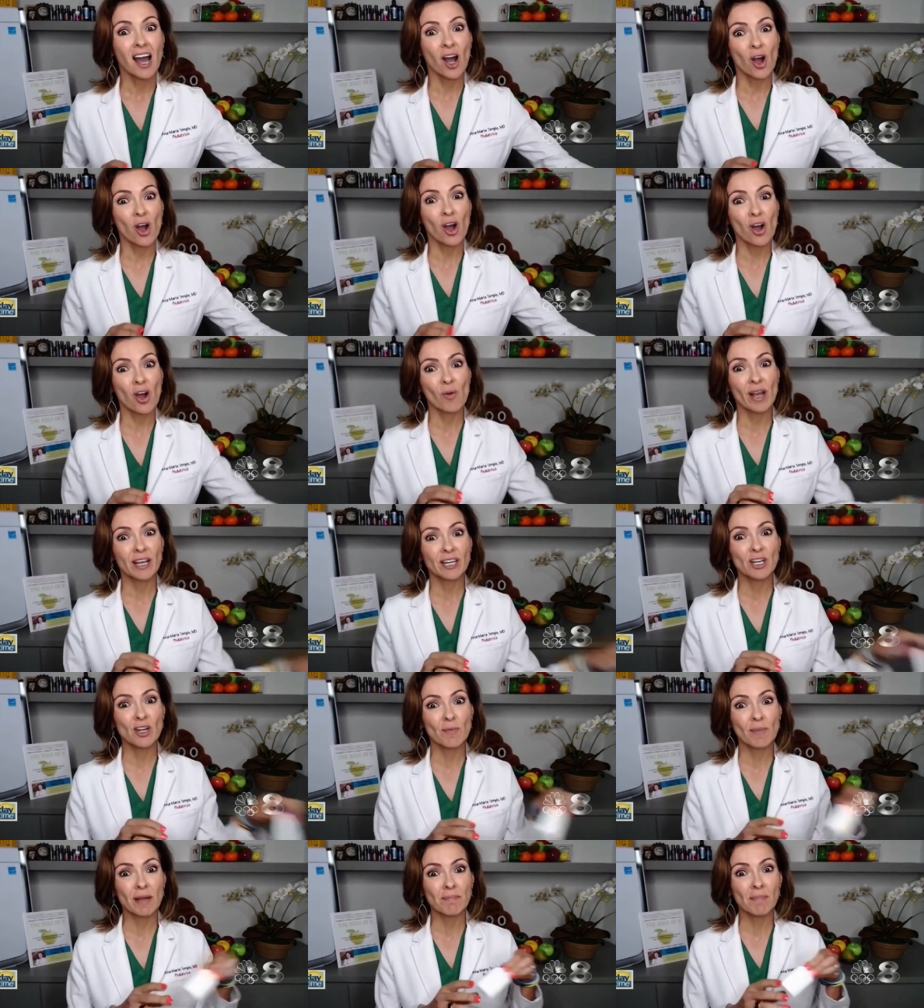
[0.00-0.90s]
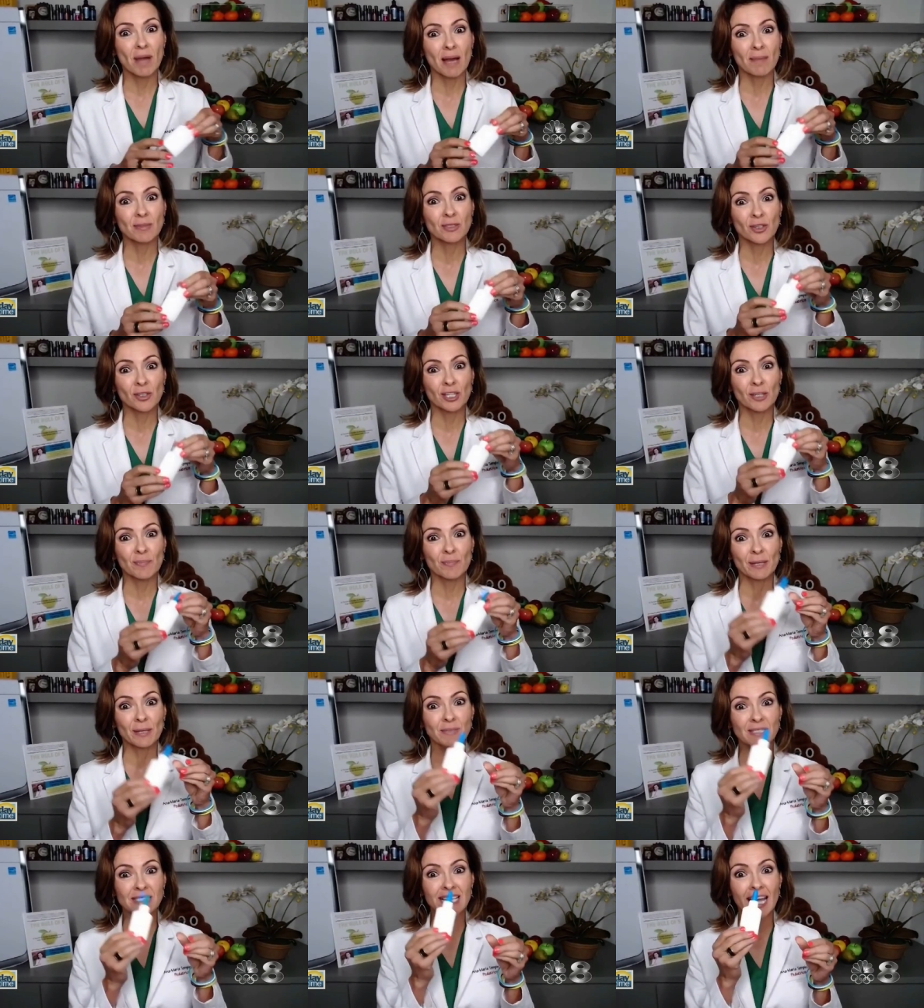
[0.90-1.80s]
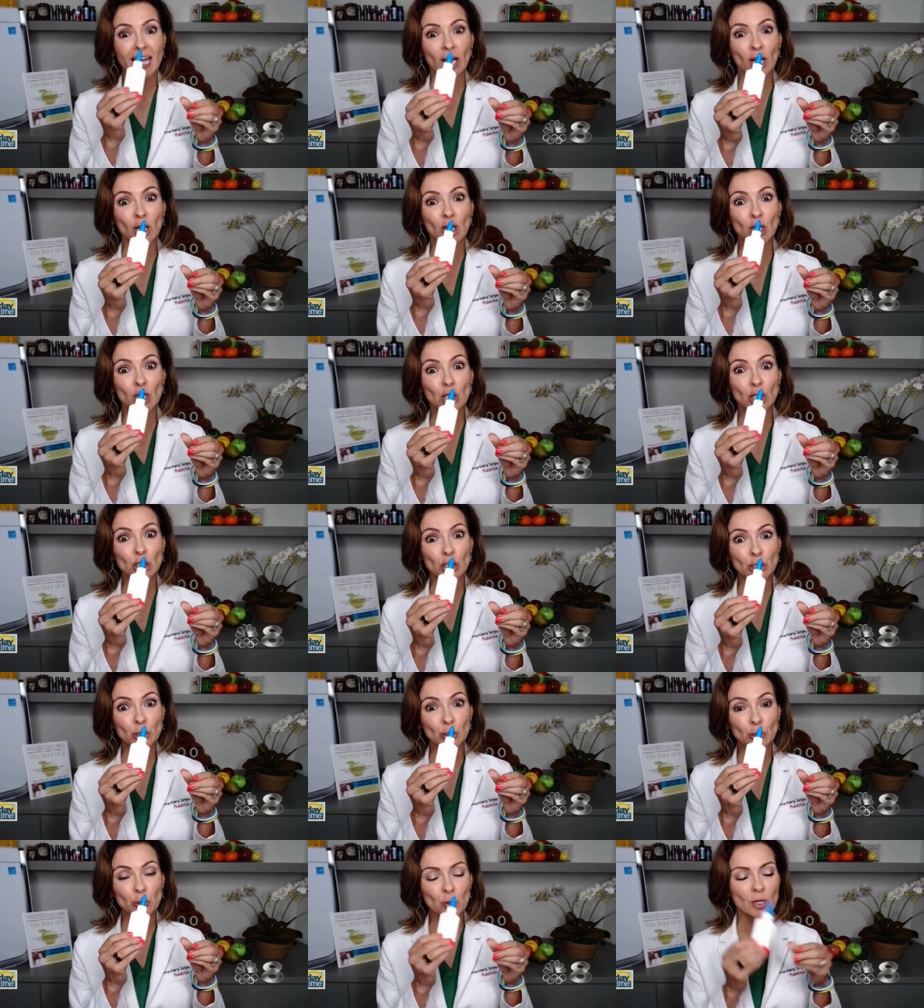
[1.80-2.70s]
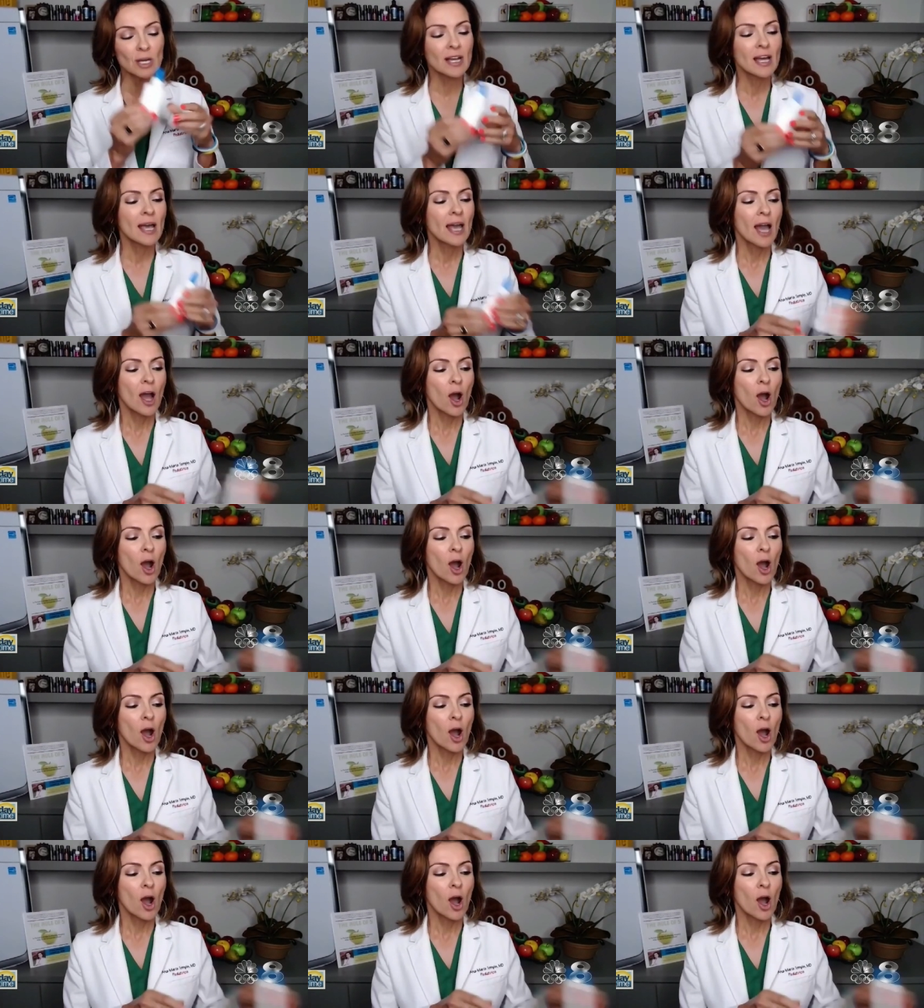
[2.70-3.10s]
Oh, I know my mamas are going to be upset. Glue.